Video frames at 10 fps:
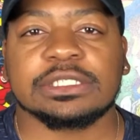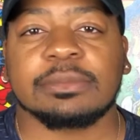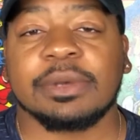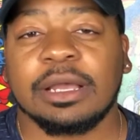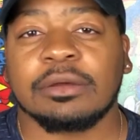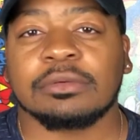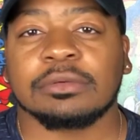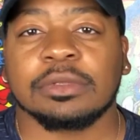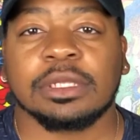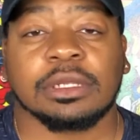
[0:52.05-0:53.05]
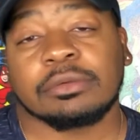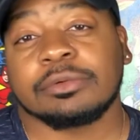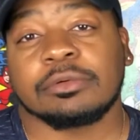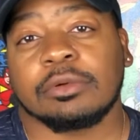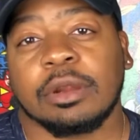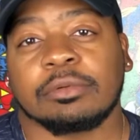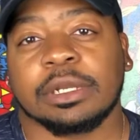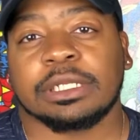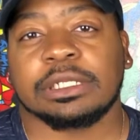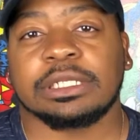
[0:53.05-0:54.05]
about a
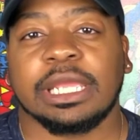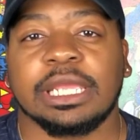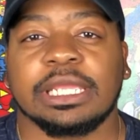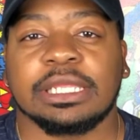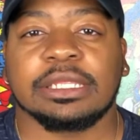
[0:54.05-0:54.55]
regular day